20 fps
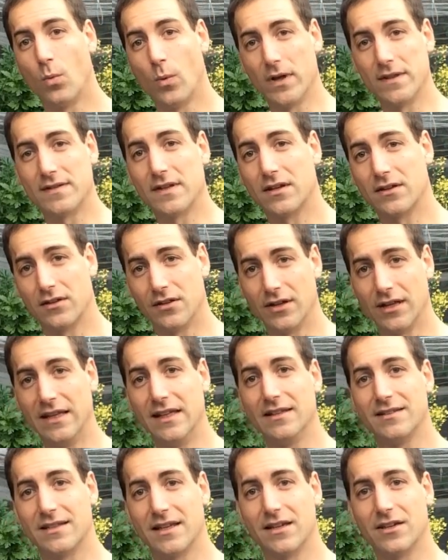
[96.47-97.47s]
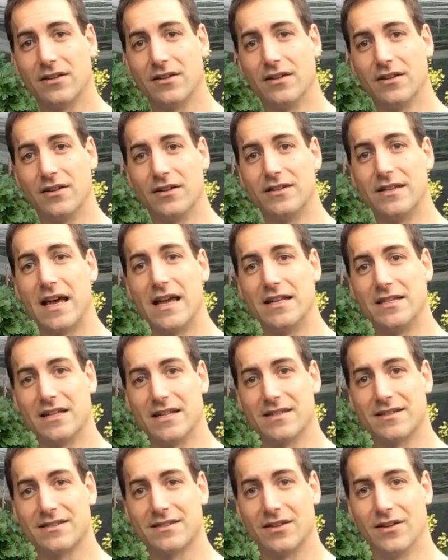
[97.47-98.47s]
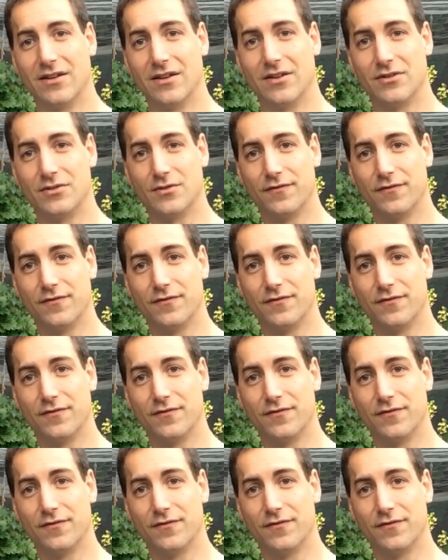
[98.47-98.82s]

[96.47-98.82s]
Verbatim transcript: once they're going to eat, they're going to digest uh,